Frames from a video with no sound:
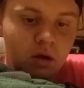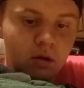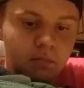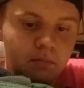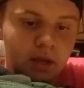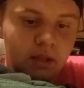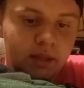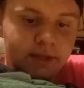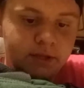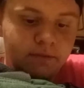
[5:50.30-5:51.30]
may
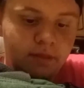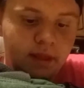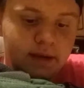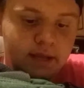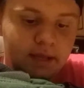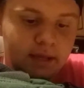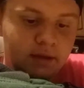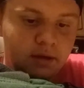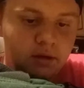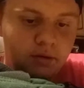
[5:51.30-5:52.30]
lead to flooding.
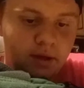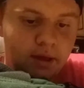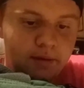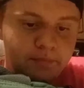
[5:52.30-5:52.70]
Okay.